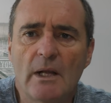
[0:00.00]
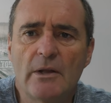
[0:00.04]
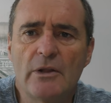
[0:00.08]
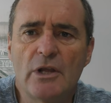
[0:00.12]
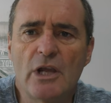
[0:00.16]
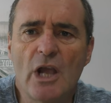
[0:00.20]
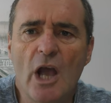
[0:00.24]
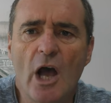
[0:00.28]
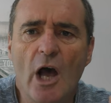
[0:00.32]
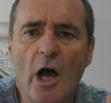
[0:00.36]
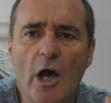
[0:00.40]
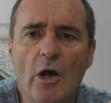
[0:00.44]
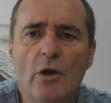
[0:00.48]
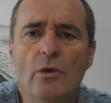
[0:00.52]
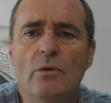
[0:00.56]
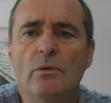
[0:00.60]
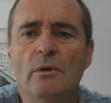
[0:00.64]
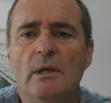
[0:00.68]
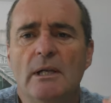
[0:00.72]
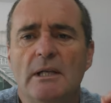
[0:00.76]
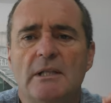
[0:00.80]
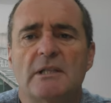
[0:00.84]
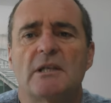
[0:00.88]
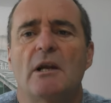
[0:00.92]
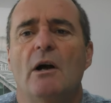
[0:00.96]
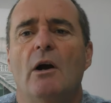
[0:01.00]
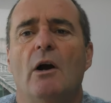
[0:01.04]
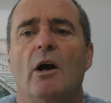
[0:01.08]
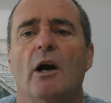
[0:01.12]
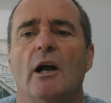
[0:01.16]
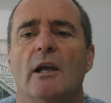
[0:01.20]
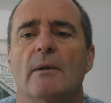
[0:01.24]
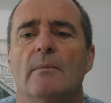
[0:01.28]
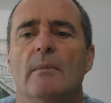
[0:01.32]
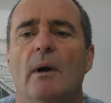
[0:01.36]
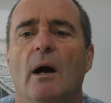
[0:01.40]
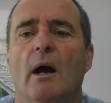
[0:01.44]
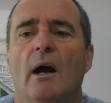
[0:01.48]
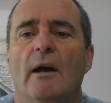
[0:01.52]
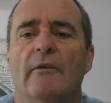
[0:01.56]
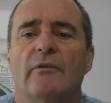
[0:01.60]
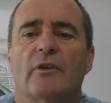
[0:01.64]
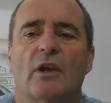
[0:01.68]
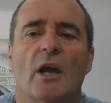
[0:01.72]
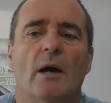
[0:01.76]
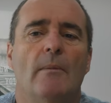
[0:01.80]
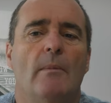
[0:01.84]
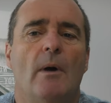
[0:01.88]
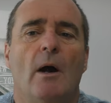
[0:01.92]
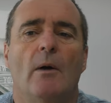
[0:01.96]
the only time I've
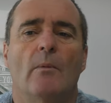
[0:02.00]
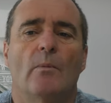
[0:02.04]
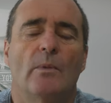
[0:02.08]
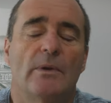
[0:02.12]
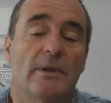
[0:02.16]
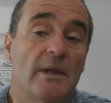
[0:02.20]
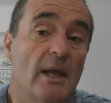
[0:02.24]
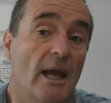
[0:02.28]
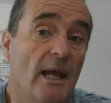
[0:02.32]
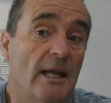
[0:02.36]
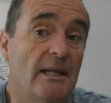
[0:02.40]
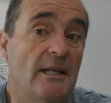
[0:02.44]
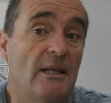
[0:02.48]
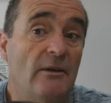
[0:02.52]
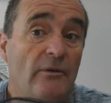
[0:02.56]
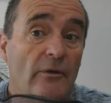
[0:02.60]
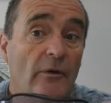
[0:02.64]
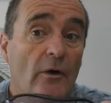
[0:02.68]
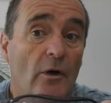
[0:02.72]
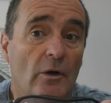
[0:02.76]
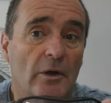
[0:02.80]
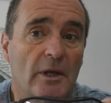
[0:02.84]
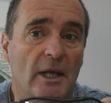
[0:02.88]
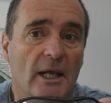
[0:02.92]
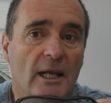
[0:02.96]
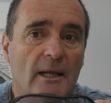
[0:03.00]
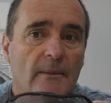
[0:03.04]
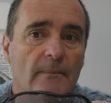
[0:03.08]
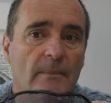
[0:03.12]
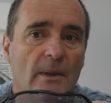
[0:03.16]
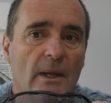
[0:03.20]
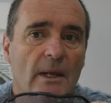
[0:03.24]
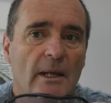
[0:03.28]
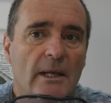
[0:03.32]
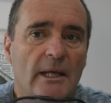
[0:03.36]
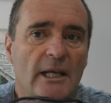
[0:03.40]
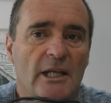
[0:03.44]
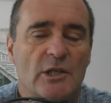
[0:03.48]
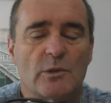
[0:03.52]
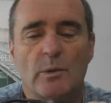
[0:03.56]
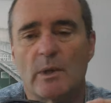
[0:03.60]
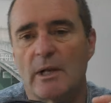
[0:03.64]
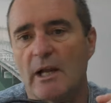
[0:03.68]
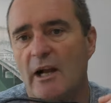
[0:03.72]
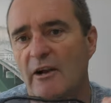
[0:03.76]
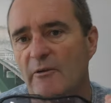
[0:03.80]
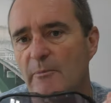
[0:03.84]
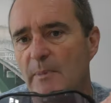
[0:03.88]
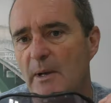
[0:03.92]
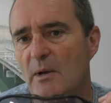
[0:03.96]
come up with any fogging is
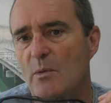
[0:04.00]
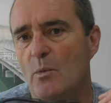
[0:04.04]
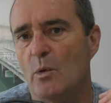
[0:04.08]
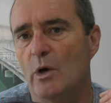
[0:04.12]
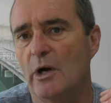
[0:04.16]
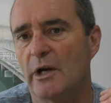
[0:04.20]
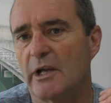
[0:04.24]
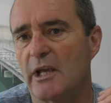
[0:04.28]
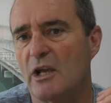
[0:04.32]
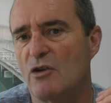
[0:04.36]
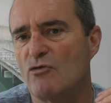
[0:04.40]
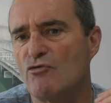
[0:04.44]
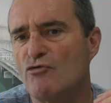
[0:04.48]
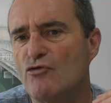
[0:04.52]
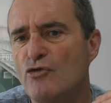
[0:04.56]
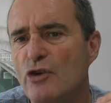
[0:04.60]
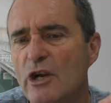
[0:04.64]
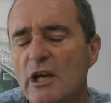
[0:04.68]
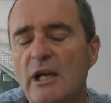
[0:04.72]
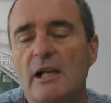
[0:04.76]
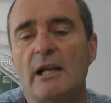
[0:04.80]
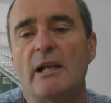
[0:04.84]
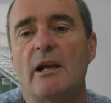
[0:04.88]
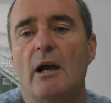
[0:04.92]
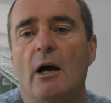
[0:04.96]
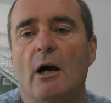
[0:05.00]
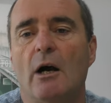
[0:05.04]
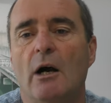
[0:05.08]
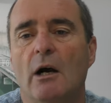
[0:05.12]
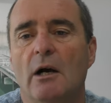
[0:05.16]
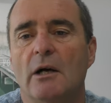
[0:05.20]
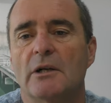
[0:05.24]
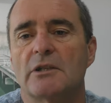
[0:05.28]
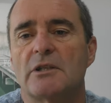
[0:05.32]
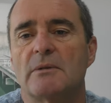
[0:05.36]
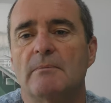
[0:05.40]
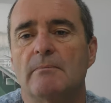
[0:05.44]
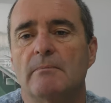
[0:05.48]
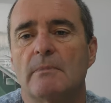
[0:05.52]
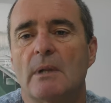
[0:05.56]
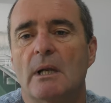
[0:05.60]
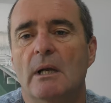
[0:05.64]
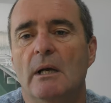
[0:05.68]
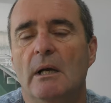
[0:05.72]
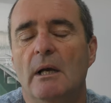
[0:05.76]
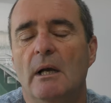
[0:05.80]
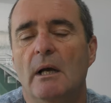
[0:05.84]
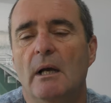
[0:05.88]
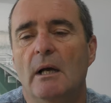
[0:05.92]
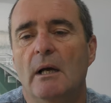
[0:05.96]
when I've been working really hard.
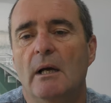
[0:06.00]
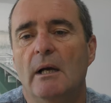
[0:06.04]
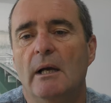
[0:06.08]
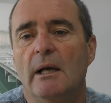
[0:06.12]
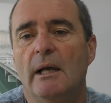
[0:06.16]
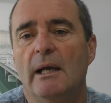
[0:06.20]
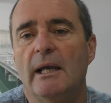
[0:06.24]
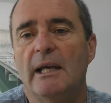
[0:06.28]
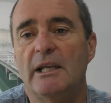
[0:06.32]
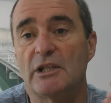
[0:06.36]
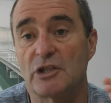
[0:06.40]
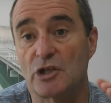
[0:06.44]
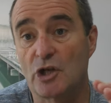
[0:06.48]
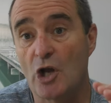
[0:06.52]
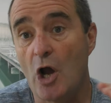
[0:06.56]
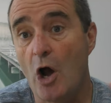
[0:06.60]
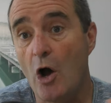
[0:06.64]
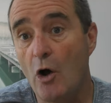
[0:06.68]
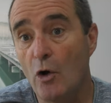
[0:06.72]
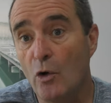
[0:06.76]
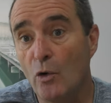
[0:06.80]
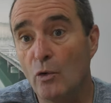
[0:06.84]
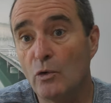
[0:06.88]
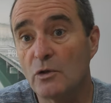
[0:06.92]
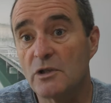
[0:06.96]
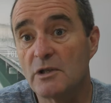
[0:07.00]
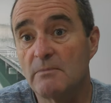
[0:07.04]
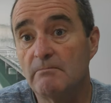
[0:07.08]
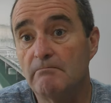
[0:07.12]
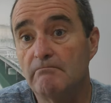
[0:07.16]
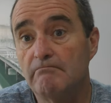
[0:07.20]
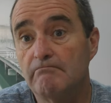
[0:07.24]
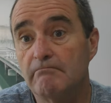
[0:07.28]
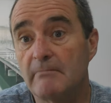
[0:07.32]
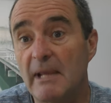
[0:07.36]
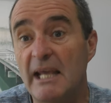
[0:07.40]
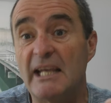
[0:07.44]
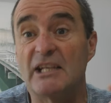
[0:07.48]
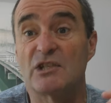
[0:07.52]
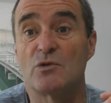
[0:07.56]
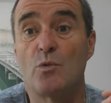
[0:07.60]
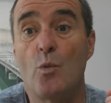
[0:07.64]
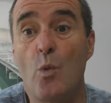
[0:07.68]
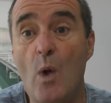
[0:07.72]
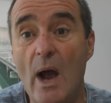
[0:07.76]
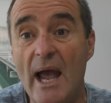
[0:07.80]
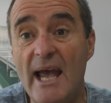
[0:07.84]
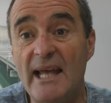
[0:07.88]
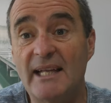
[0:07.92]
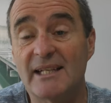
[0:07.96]
It's cold, it's
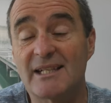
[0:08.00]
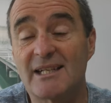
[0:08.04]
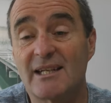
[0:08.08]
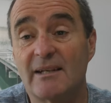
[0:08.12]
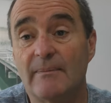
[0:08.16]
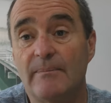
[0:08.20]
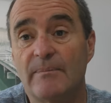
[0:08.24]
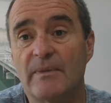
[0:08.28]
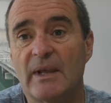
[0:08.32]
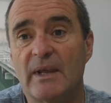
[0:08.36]
wet,